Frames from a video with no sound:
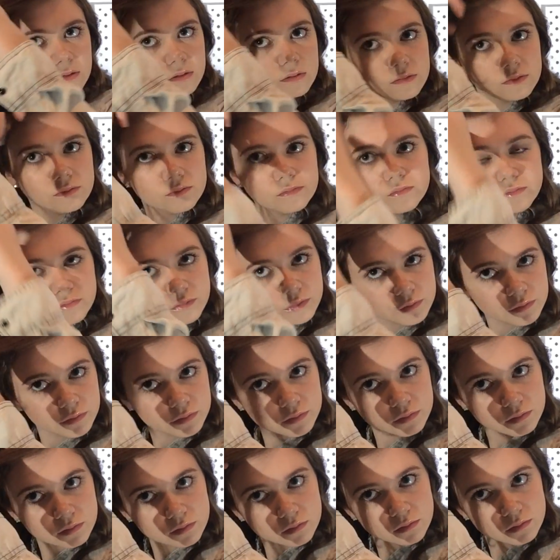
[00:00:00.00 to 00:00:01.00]
on my face.
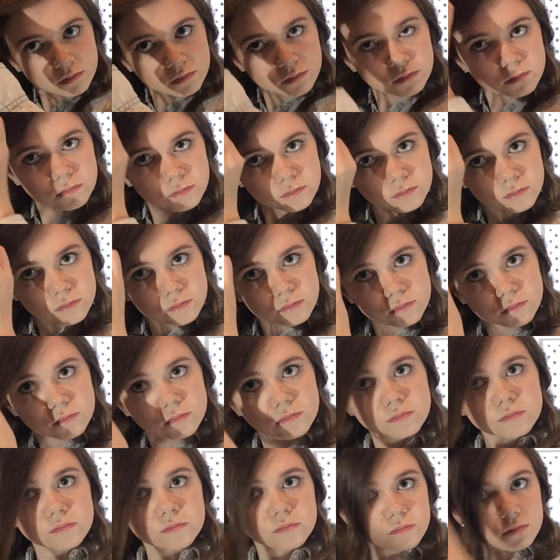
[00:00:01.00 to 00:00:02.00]
And then I just
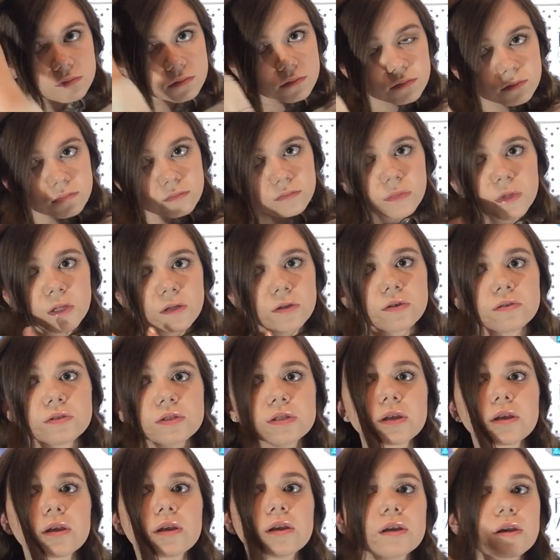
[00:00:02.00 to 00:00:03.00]
split
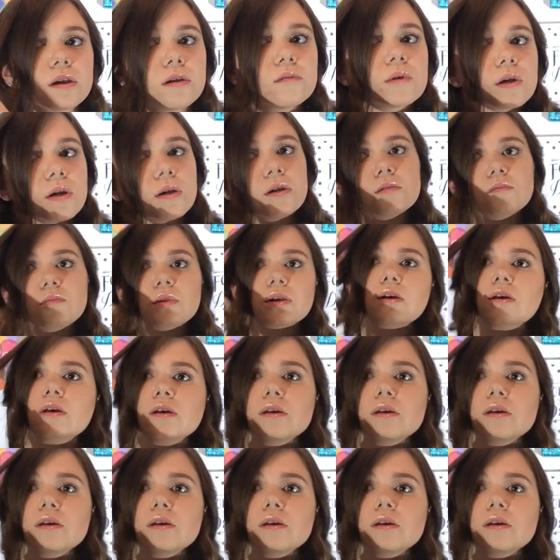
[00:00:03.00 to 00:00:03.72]
my bang